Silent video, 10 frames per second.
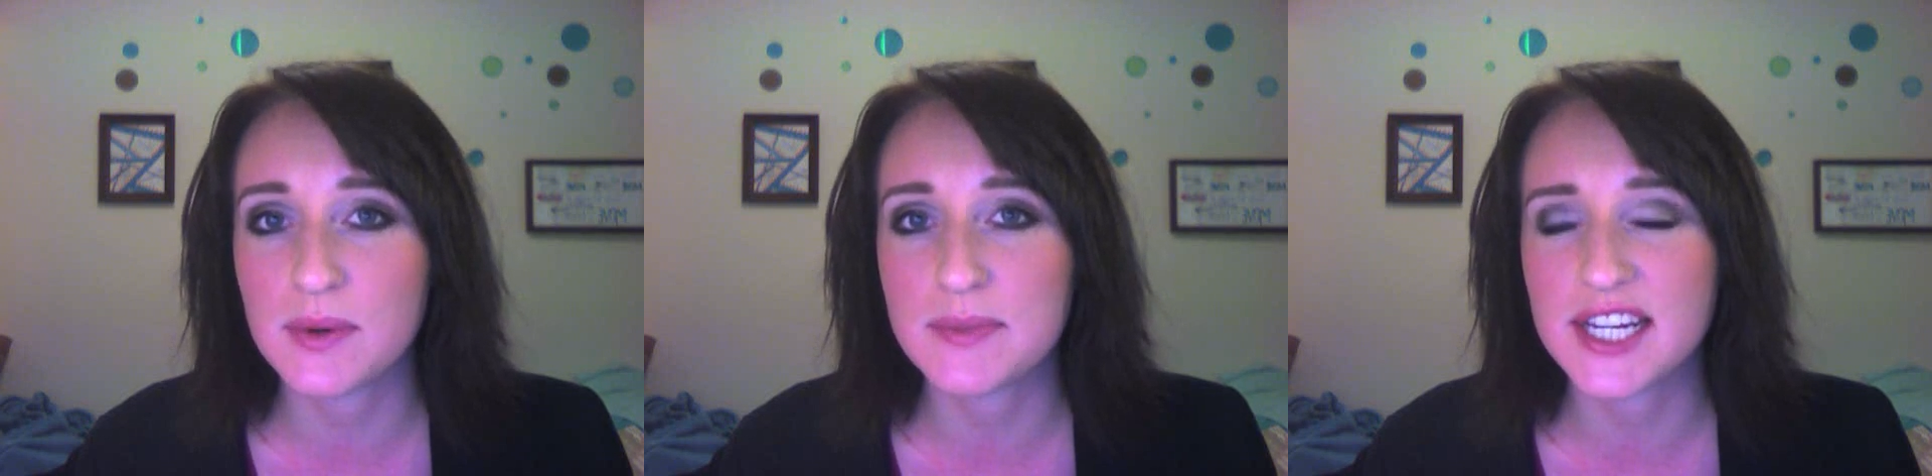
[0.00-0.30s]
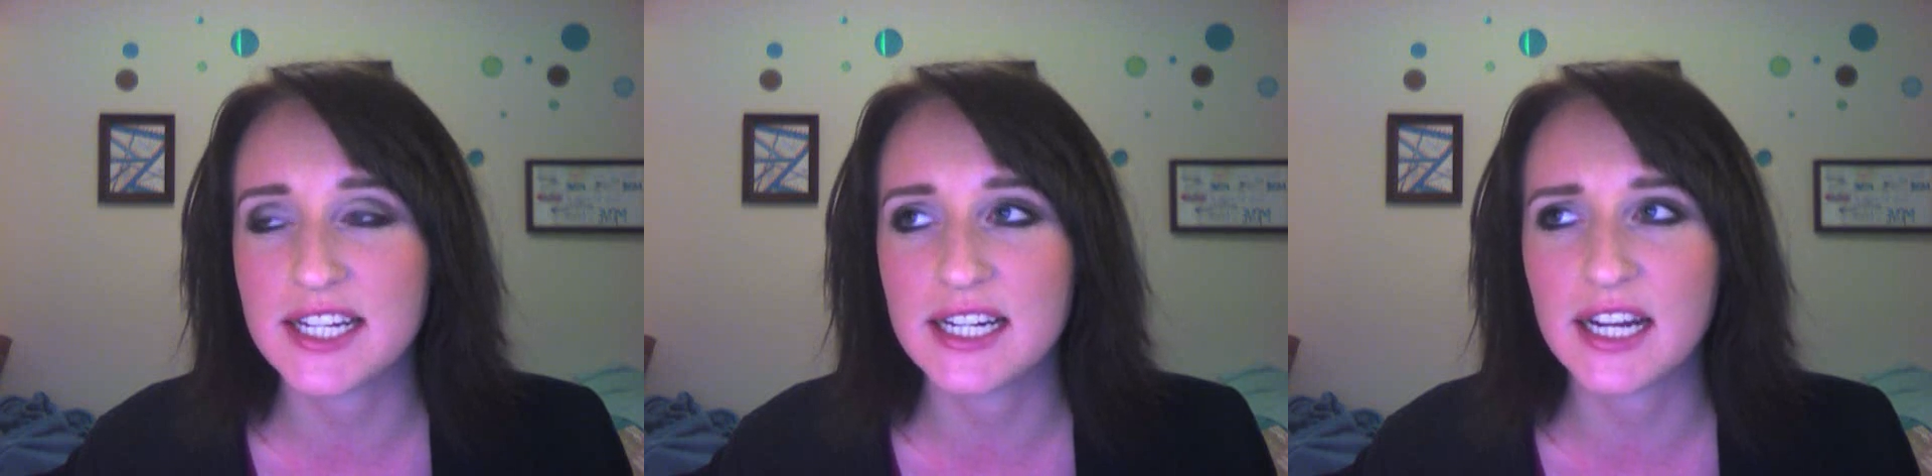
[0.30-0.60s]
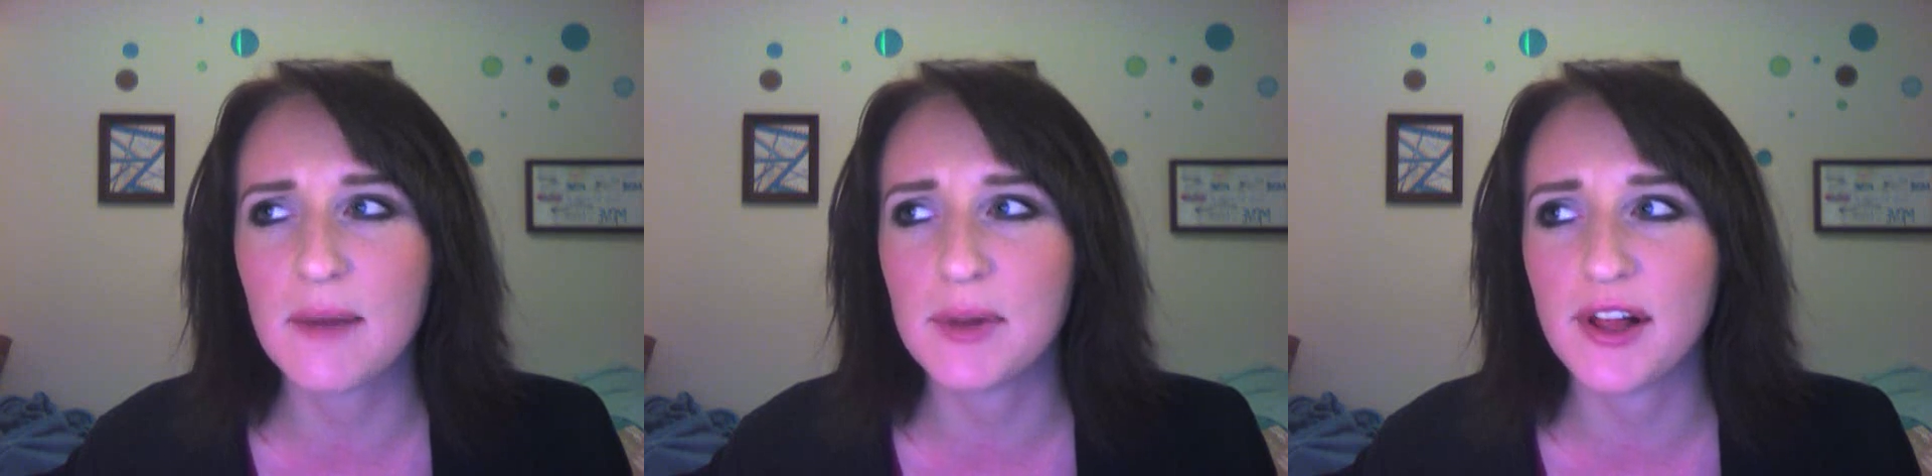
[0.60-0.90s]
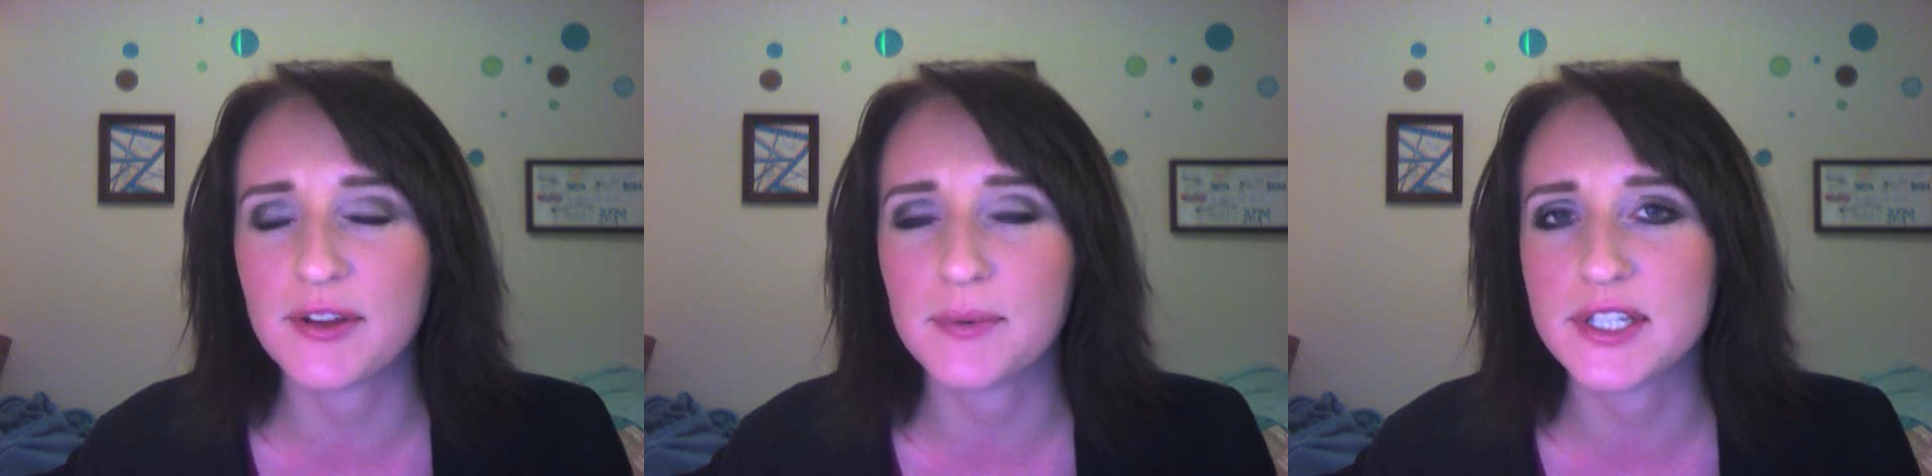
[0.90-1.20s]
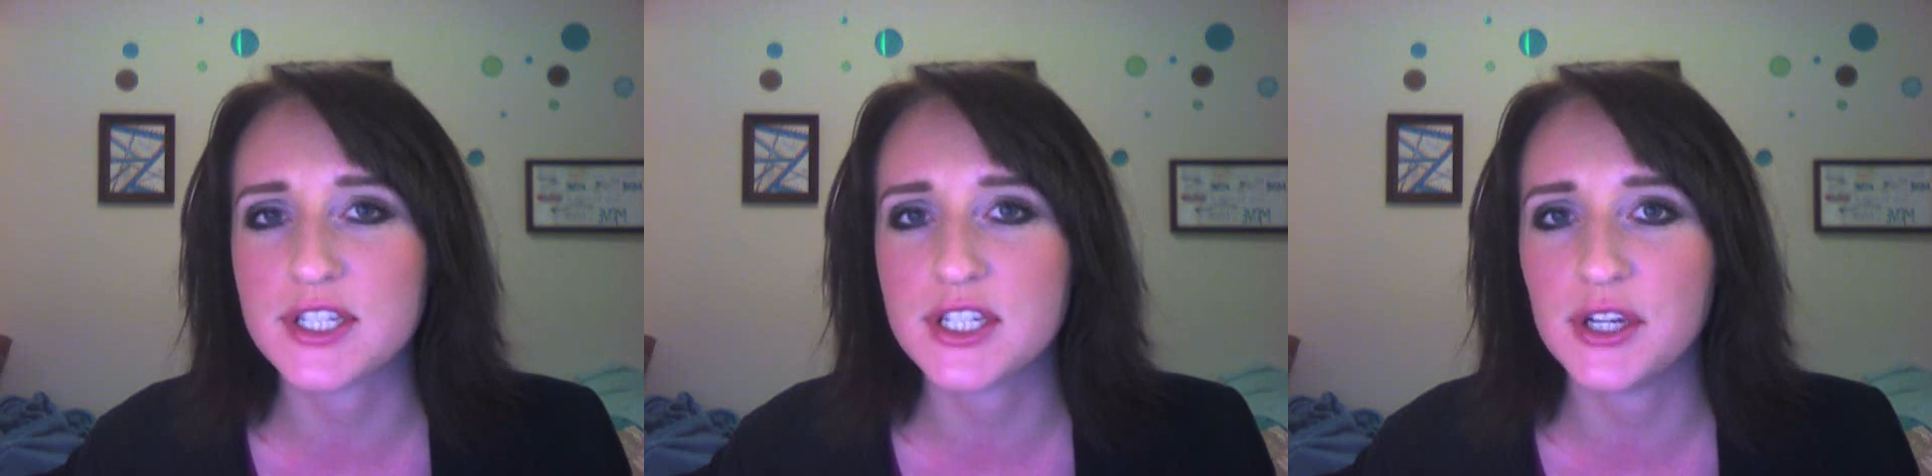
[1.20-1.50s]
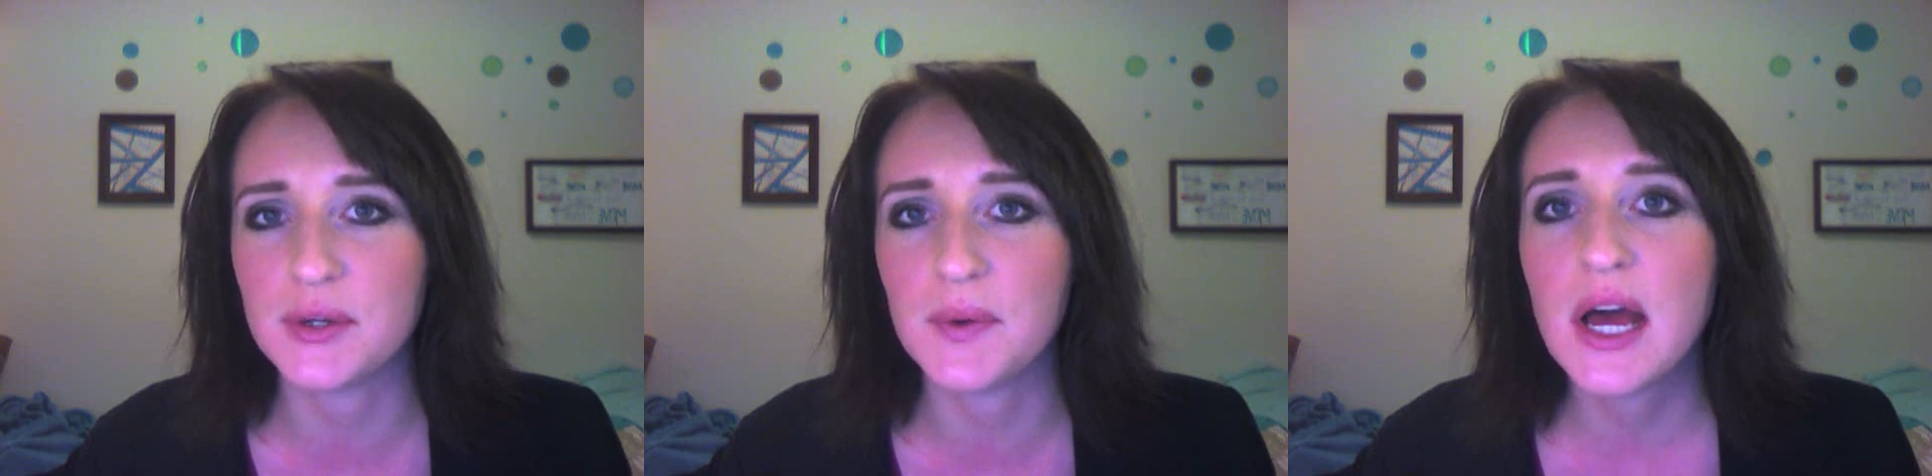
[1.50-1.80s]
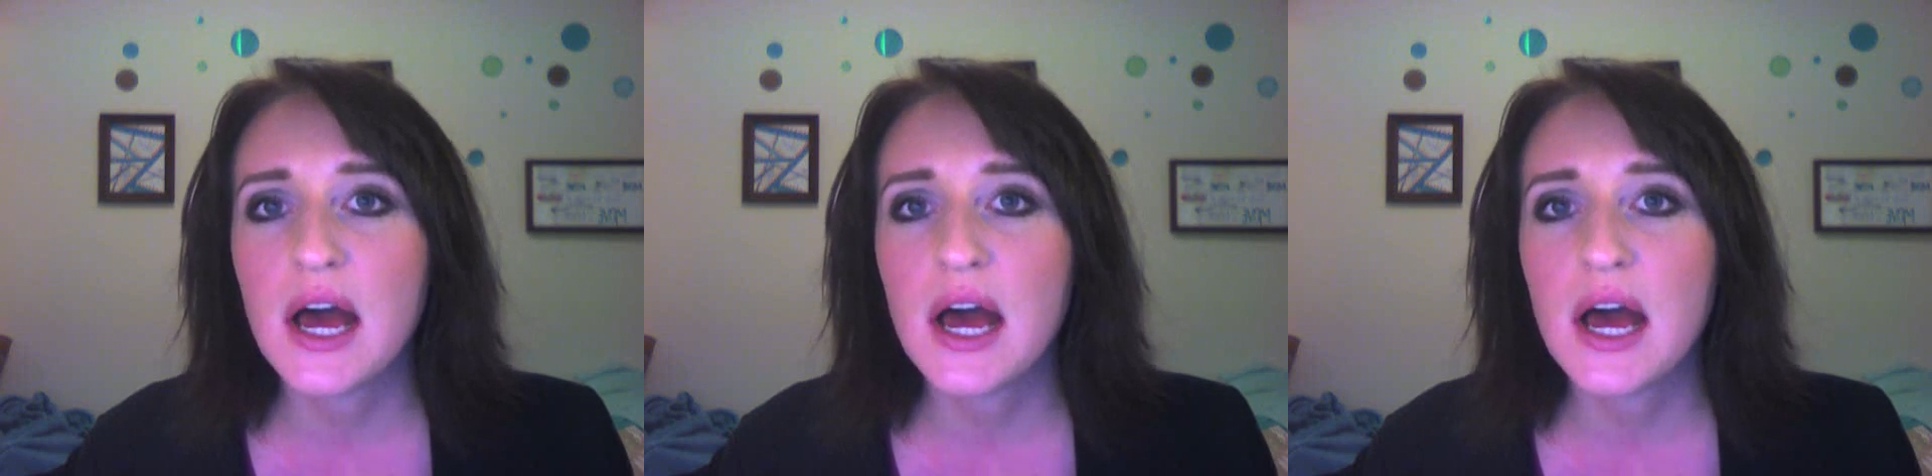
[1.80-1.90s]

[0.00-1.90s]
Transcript: website, and a couple other ones too.